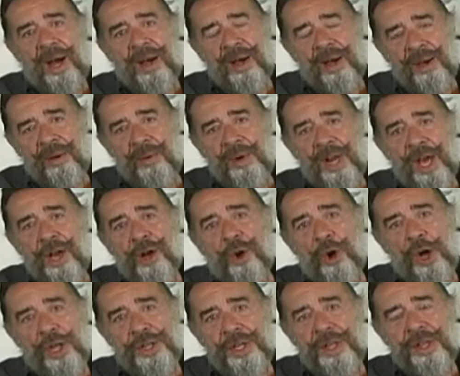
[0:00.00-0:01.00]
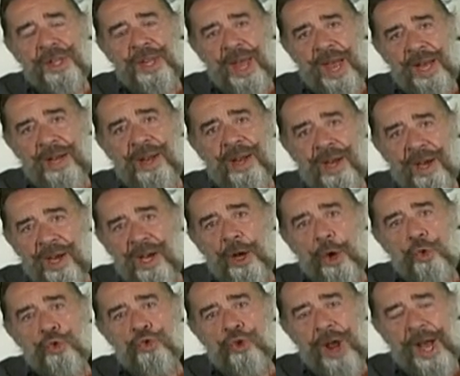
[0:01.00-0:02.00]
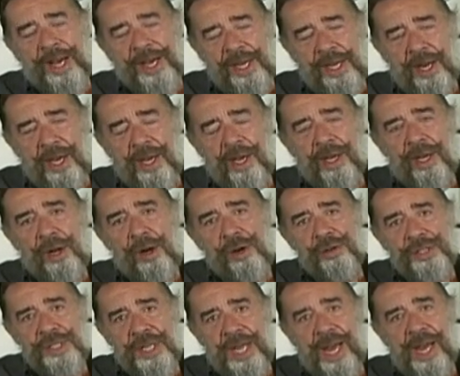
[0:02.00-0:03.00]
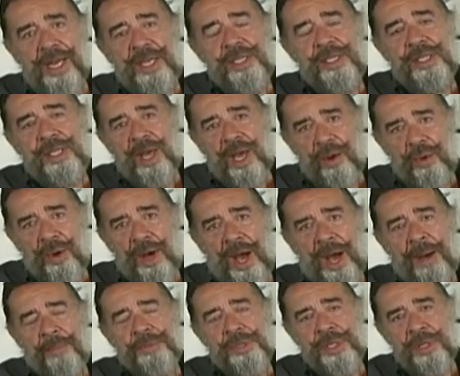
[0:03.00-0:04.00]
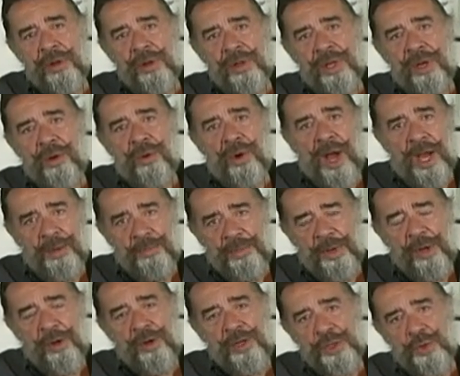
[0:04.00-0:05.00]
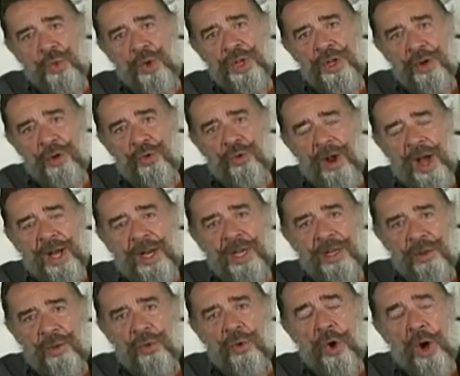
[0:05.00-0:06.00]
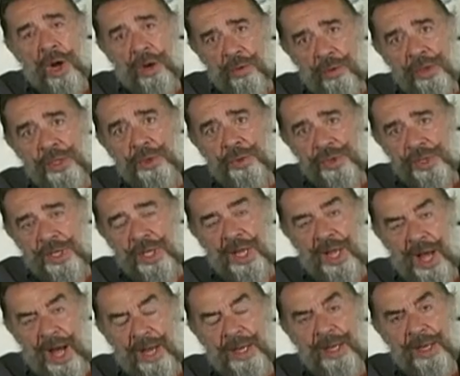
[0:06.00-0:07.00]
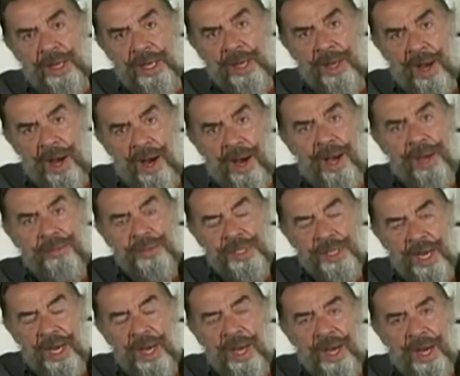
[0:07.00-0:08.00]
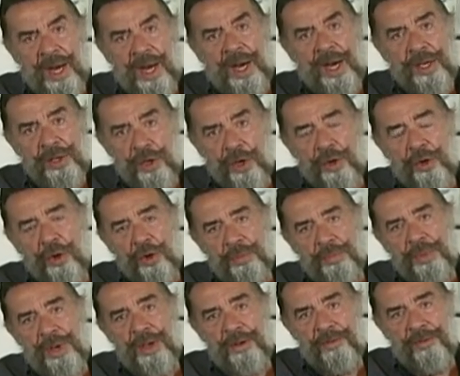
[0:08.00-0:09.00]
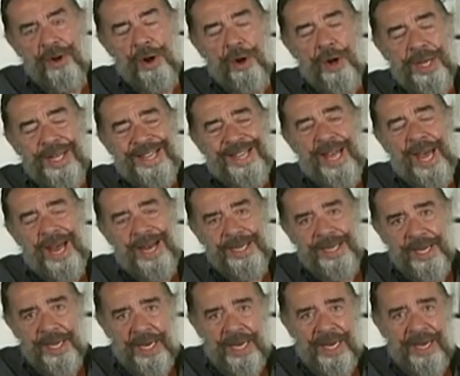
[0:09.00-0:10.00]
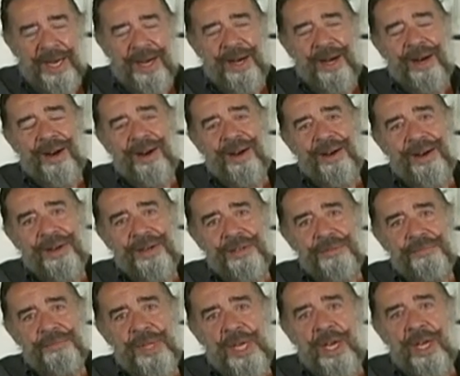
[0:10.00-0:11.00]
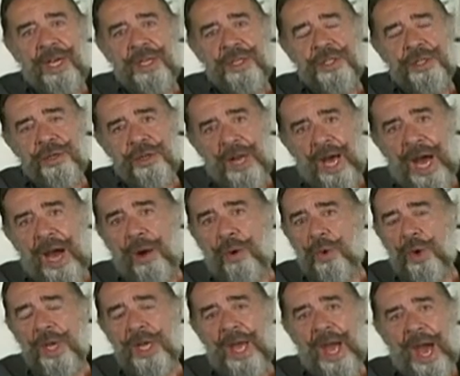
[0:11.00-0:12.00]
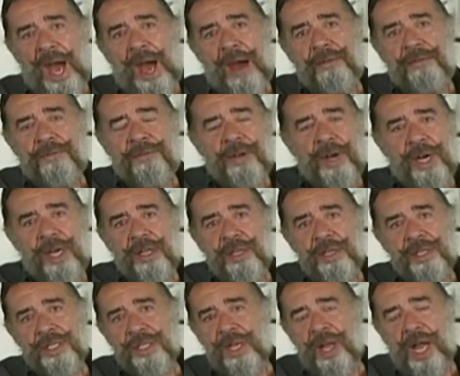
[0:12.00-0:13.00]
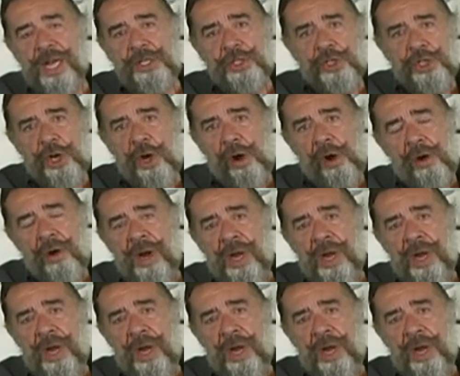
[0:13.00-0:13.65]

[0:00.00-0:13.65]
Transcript: when they called it dead reckoning in those days, they were absolutely right, because when you reckoned wrong, which was a lot of the times, you could be very dead. Uh, so now we have this light show